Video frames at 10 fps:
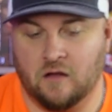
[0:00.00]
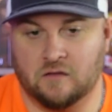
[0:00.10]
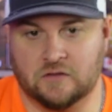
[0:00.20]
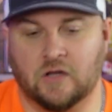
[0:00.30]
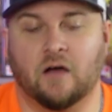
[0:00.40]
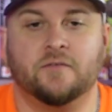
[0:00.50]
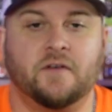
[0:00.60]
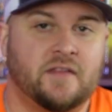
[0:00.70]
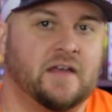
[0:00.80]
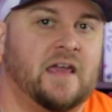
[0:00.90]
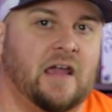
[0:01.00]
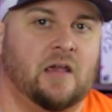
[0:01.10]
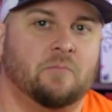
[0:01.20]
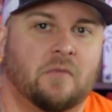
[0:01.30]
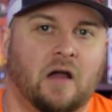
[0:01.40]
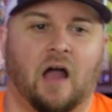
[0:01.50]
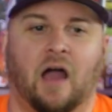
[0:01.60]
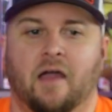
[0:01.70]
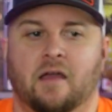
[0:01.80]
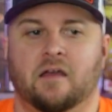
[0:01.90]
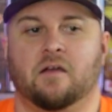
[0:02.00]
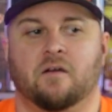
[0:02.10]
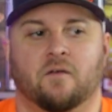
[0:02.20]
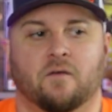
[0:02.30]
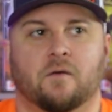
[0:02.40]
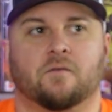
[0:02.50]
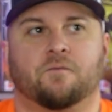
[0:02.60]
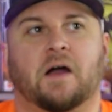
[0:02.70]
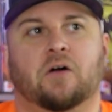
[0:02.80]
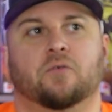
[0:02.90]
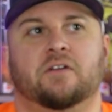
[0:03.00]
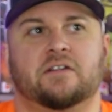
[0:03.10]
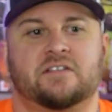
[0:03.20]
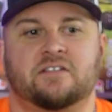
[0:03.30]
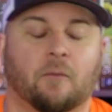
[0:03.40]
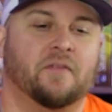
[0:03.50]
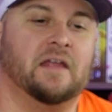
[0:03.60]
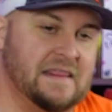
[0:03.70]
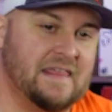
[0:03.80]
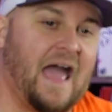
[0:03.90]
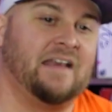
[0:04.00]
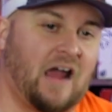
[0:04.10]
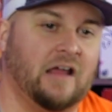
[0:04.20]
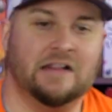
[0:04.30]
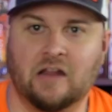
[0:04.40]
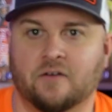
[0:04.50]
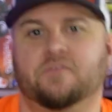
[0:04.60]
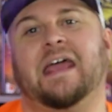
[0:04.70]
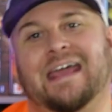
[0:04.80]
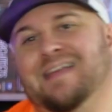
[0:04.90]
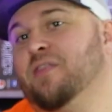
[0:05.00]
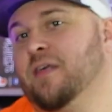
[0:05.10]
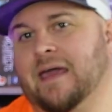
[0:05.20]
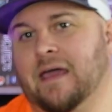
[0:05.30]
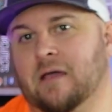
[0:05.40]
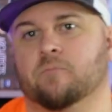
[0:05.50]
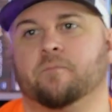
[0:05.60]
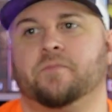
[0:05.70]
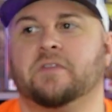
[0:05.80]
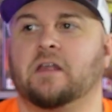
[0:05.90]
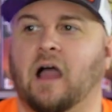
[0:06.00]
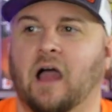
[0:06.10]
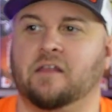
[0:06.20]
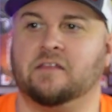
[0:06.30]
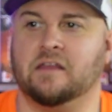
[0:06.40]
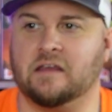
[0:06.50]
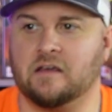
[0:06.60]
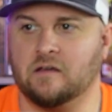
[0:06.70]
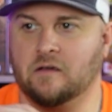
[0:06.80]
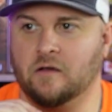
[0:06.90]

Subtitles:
loved the game, I found something that I loved in the game. I think